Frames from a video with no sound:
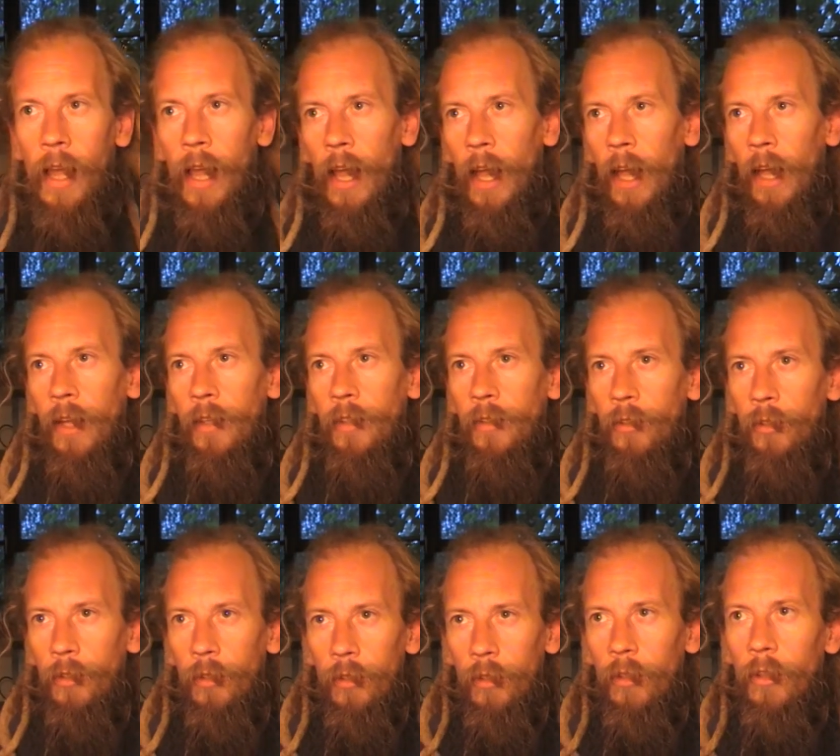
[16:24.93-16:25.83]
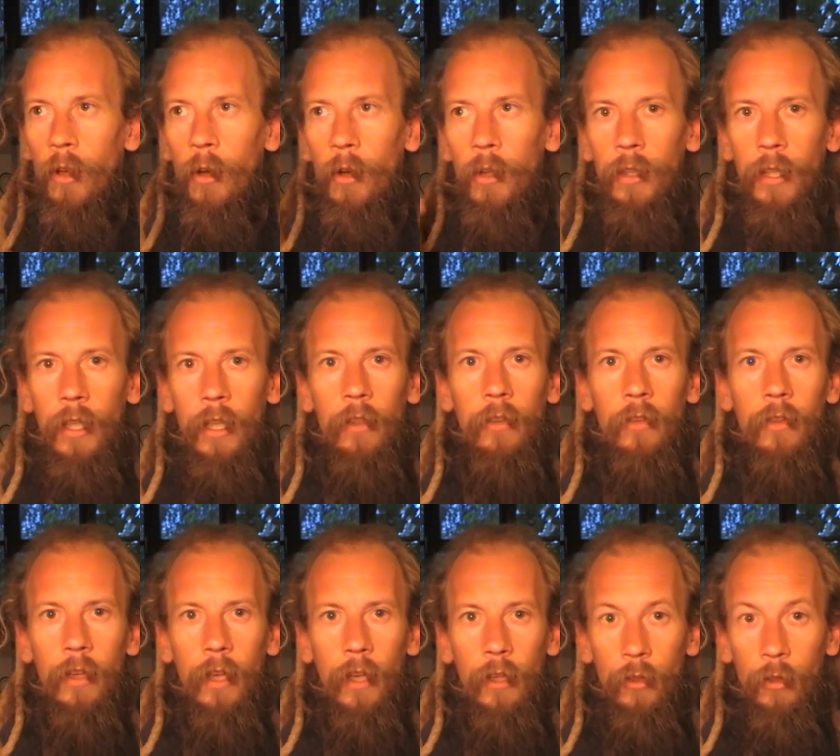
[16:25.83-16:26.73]
And you can go on the
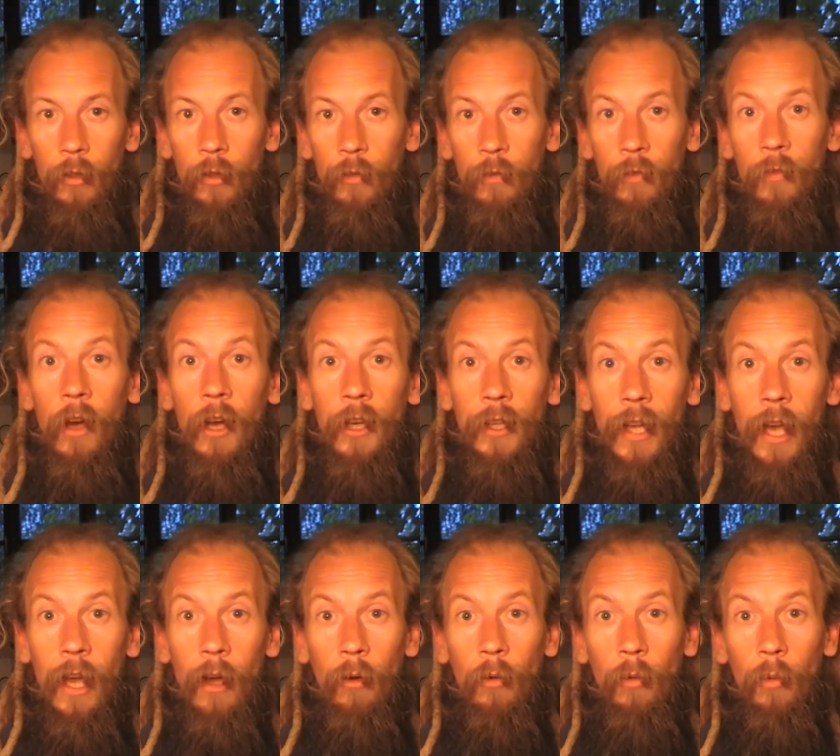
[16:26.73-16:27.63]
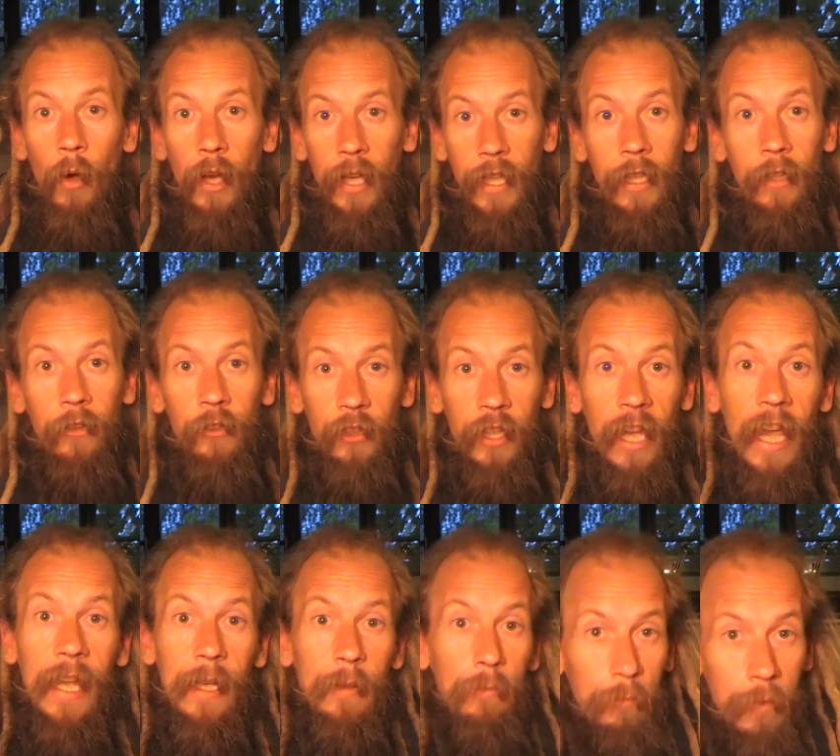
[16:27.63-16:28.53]
internet, you can find out what each
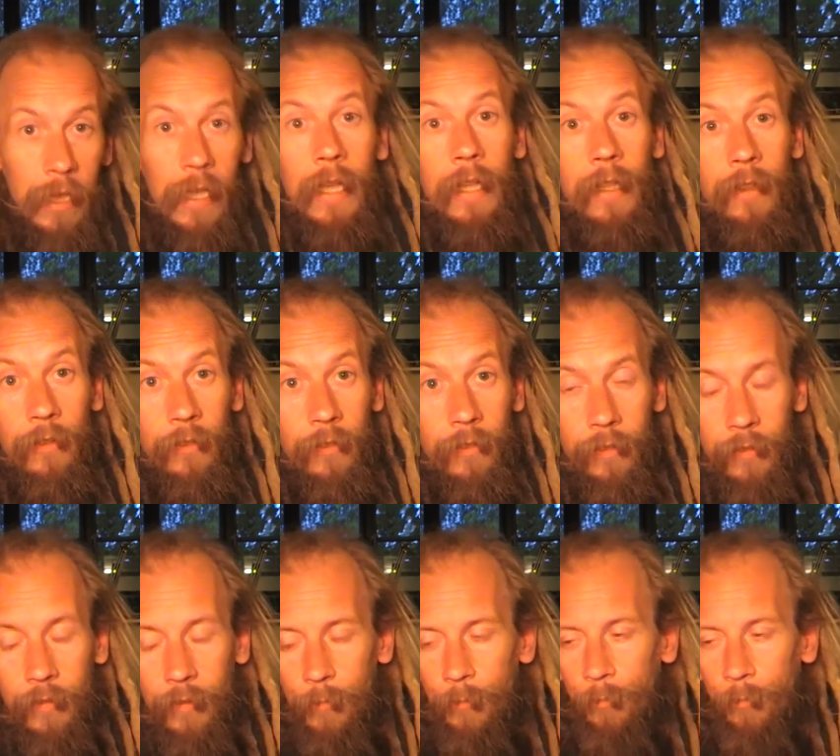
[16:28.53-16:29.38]
gate means.